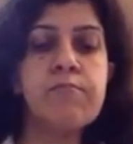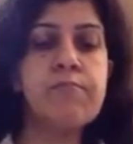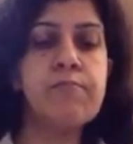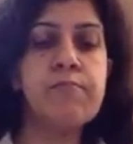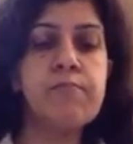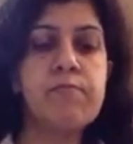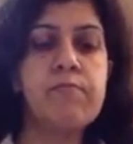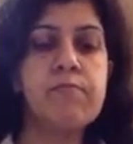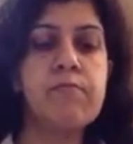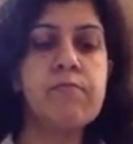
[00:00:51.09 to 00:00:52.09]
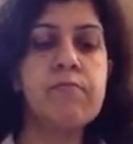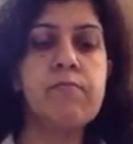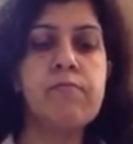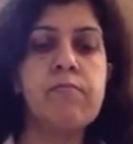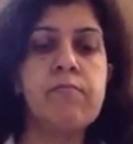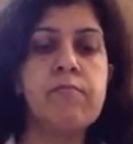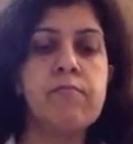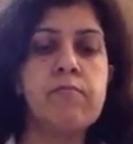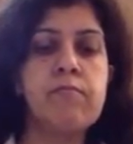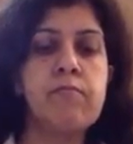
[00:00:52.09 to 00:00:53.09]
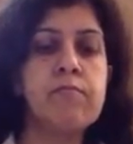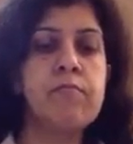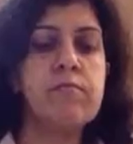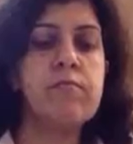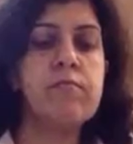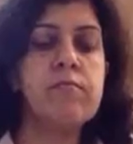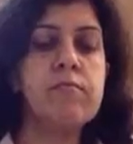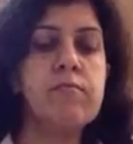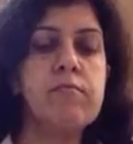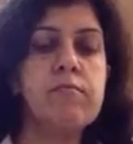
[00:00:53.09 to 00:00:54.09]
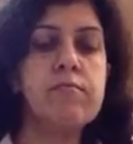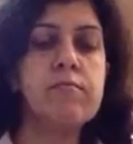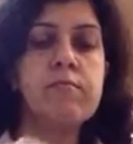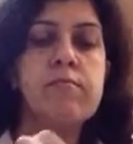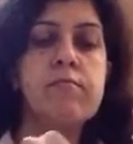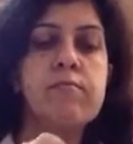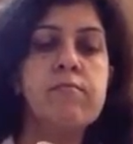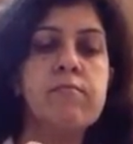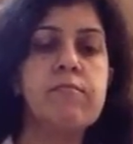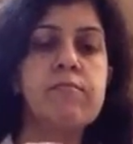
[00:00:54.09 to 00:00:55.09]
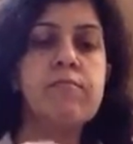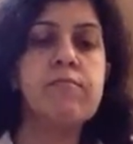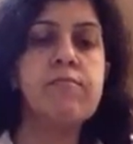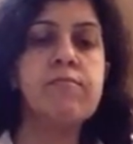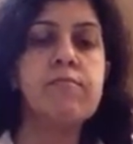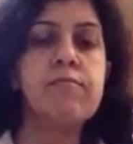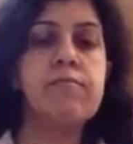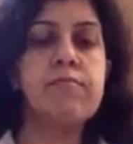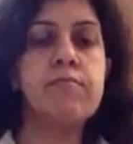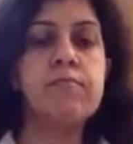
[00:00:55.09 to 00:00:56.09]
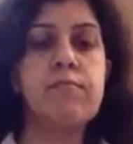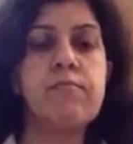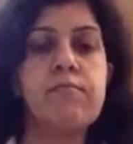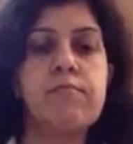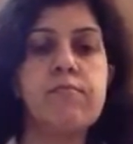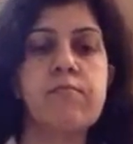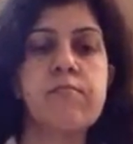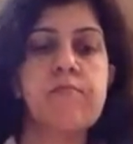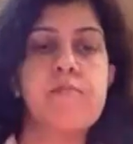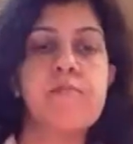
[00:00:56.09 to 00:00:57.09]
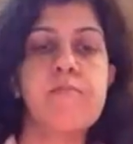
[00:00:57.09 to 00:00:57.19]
Nobody speaks.